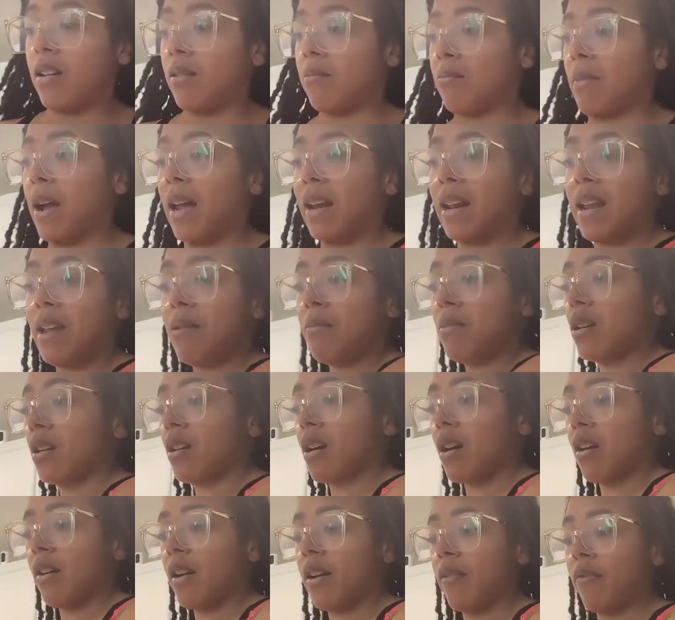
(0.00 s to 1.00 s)
god, my name
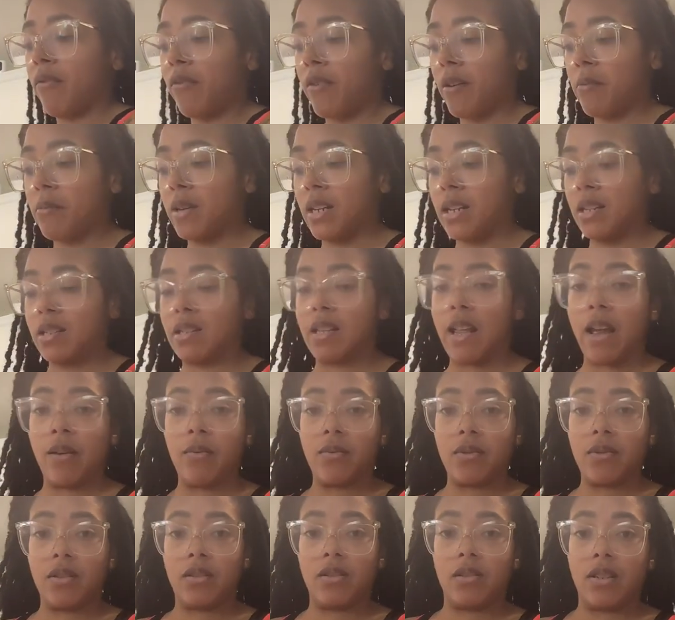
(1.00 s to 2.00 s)
being called every four minutes,
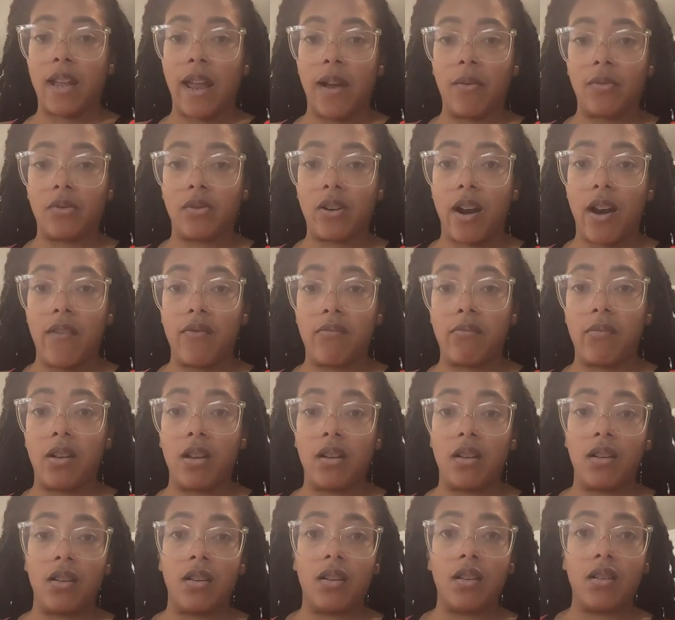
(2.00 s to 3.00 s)
that was that was driving
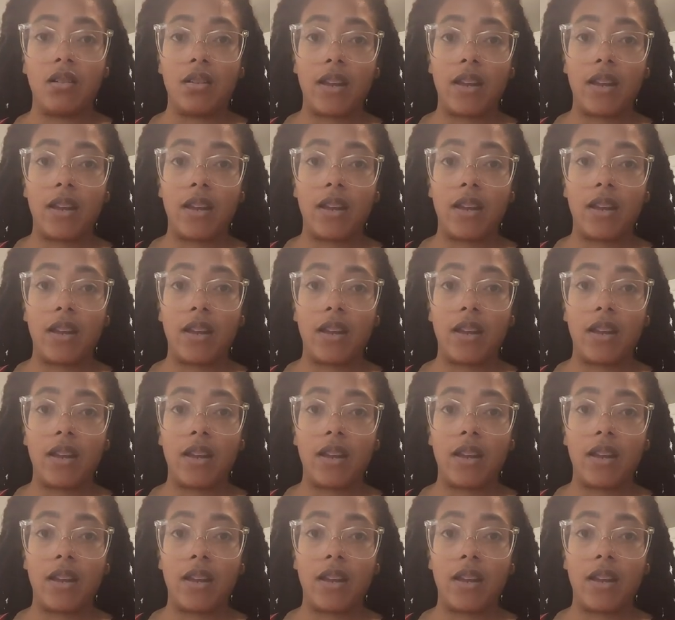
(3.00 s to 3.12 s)
me.